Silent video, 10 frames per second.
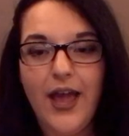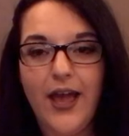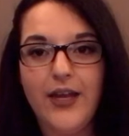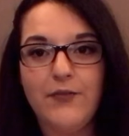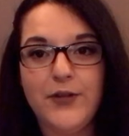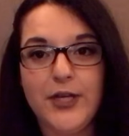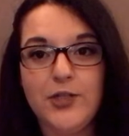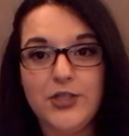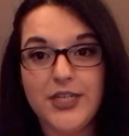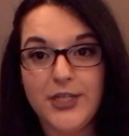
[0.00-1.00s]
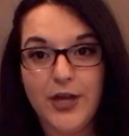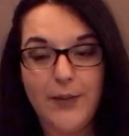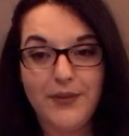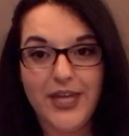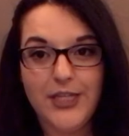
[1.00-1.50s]
and if they're interested in your
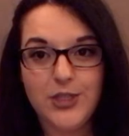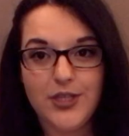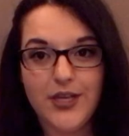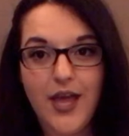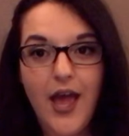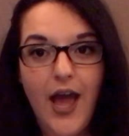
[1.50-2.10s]
application.